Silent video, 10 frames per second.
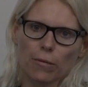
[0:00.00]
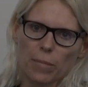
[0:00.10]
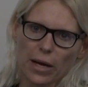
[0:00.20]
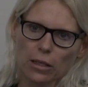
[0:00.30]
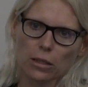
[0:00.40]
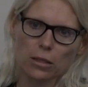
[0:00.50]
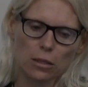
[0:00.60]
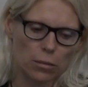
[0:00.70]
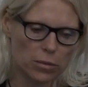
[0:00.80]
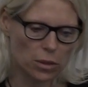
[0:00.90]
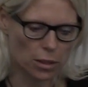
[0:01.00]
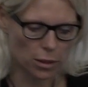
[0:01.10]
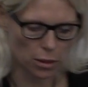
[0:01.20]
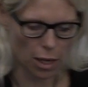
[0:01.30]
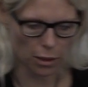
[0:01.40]
of mechanisms
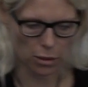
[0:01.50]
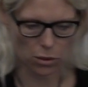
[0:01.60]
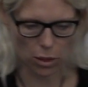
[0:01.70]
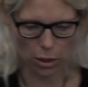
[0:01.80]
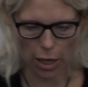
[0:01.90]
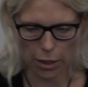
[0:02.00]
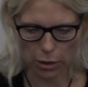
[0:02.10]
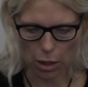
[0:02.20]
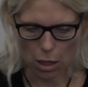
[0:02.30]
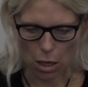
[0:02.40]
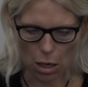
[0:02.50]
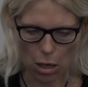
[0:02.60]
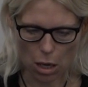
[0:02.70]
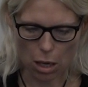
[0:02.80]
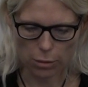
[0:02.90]
such that that can shed light
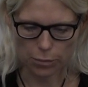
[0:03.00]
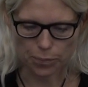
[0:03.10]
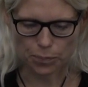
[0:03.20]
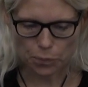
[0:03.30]
on